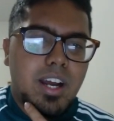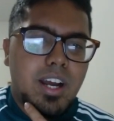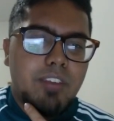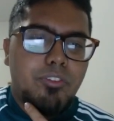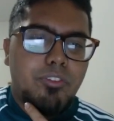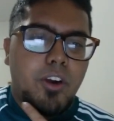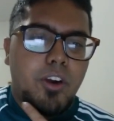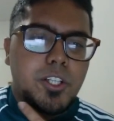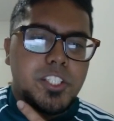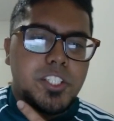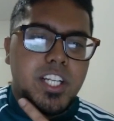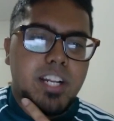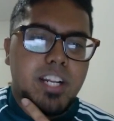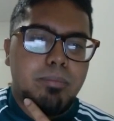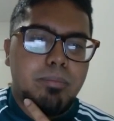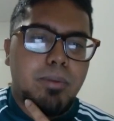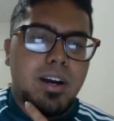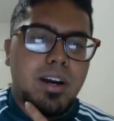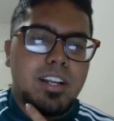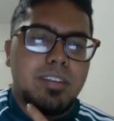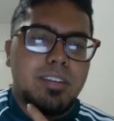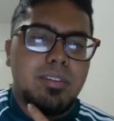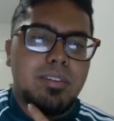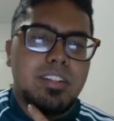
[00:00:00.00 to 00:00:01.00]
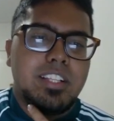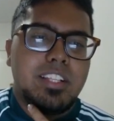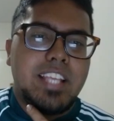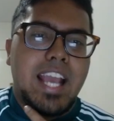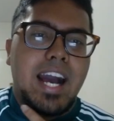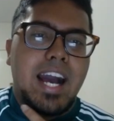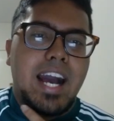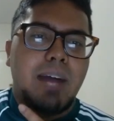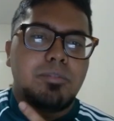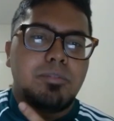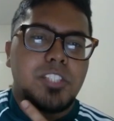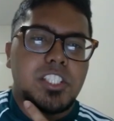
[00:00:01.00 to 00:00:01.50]
Unfortunate, but
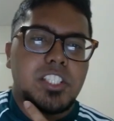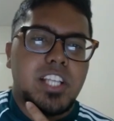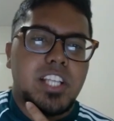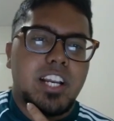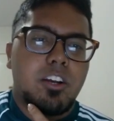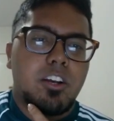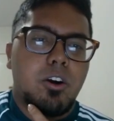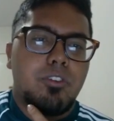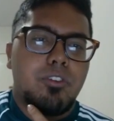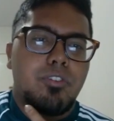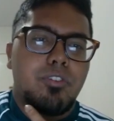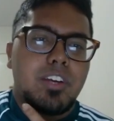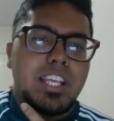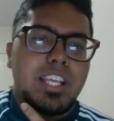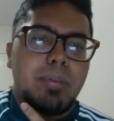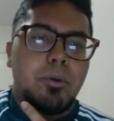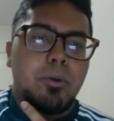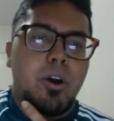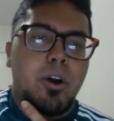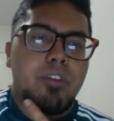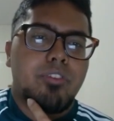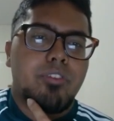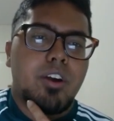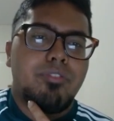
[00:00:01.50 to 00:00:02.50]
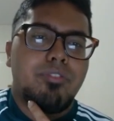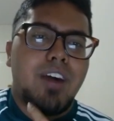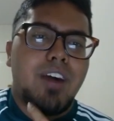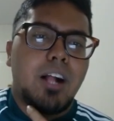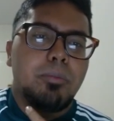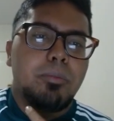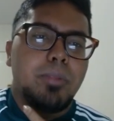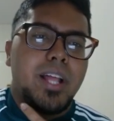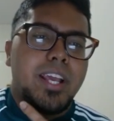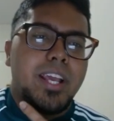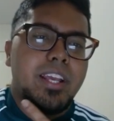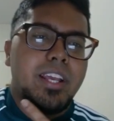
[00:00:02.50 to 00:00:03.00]
yeah, I'm just gonna keep going for a
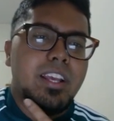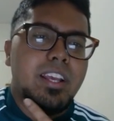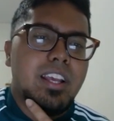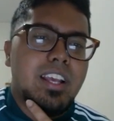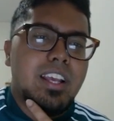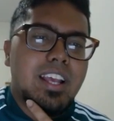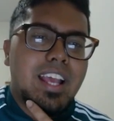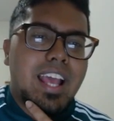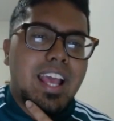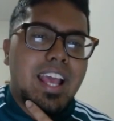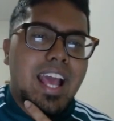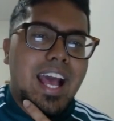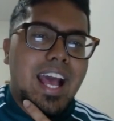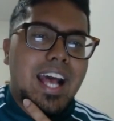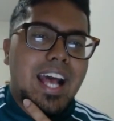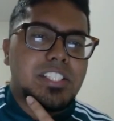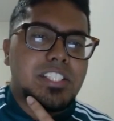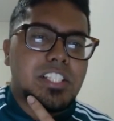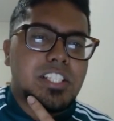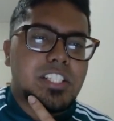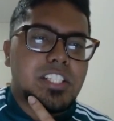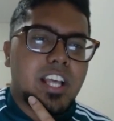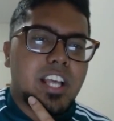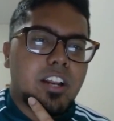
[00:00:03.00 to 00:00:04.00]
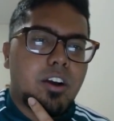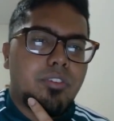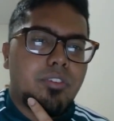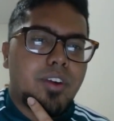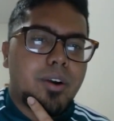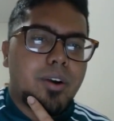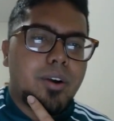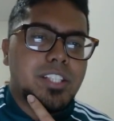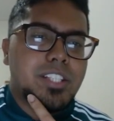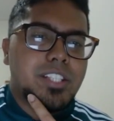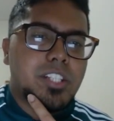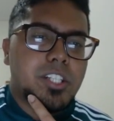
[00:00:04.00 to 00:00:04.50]
foul play, as he's gonna go
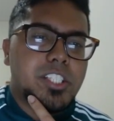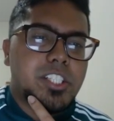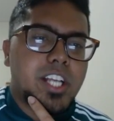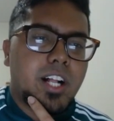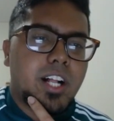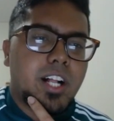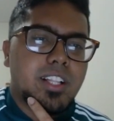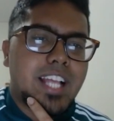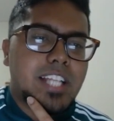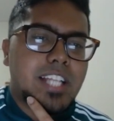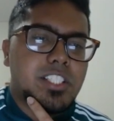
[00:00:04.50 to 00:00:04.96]
for a Razor Shell.